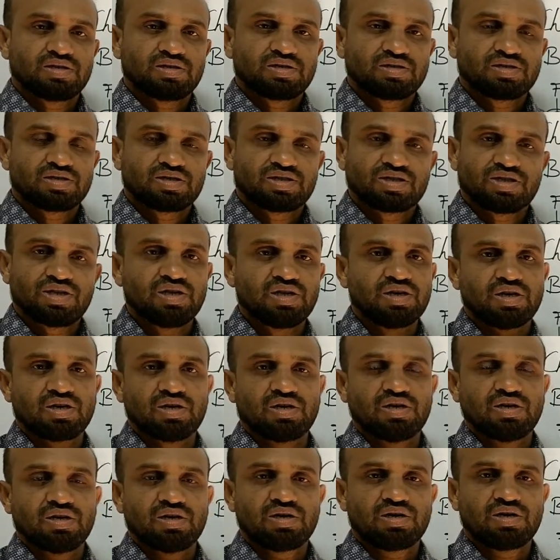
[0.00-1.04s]

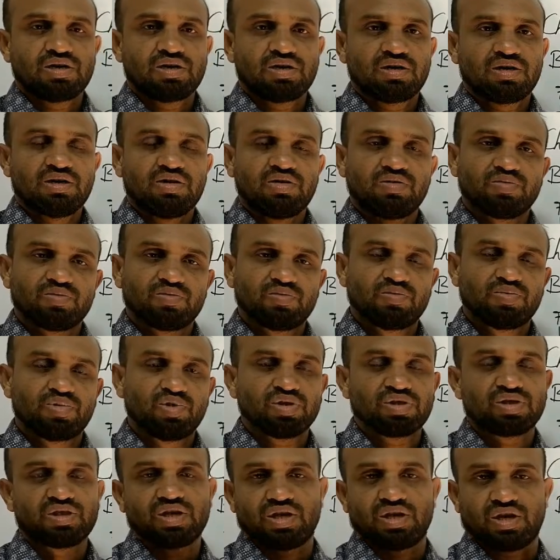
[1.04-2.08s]
share
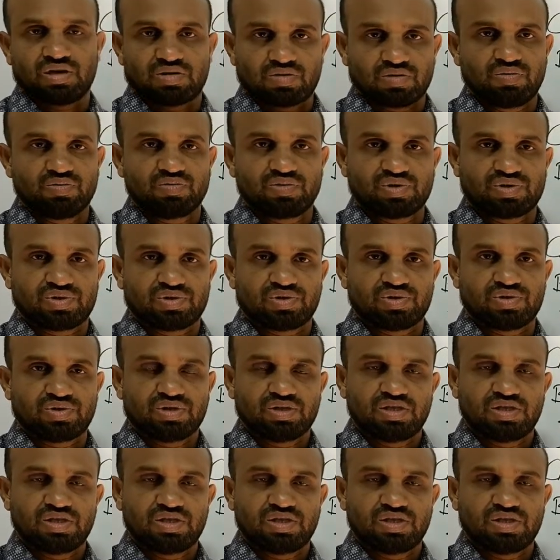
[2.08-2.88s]
both the atoms.